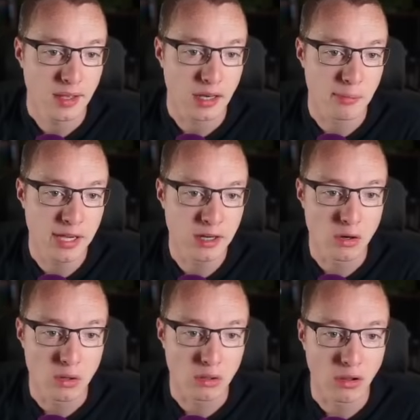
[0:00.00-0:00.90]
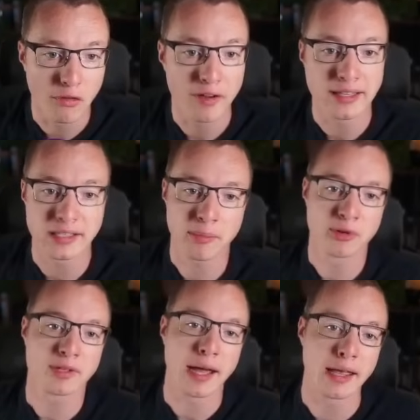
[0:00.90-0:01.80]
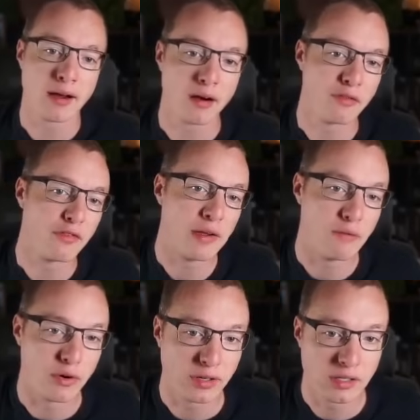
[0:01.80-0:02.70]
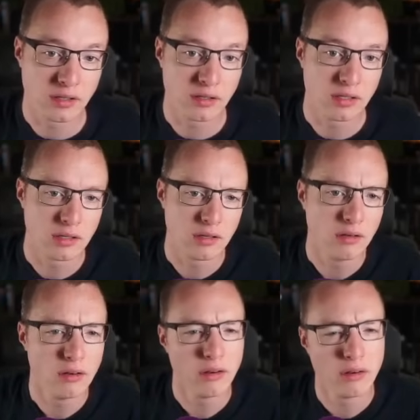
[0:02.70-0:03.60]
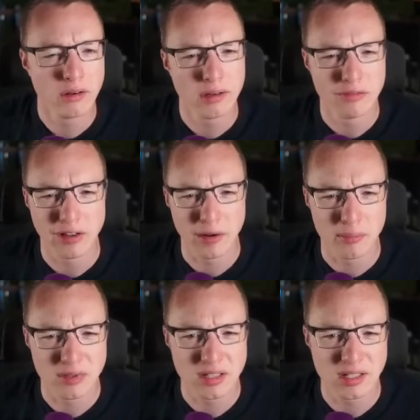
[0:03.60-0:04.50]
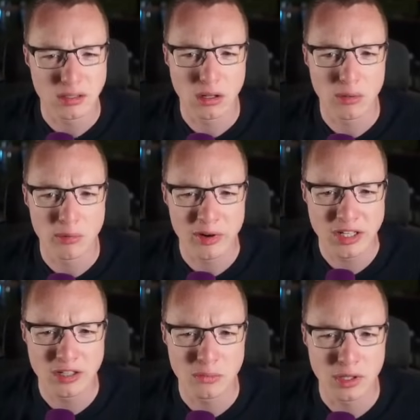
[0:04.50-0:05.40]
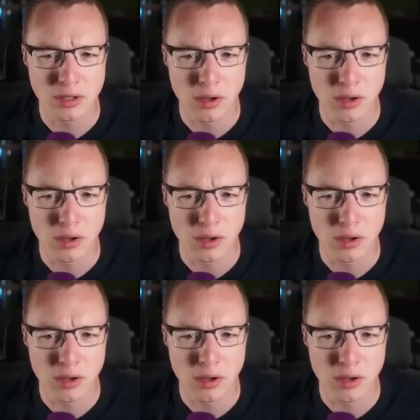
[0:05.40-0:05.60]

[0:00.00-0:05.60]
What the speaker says: The main goal of a separate IR framework development is the collaboration with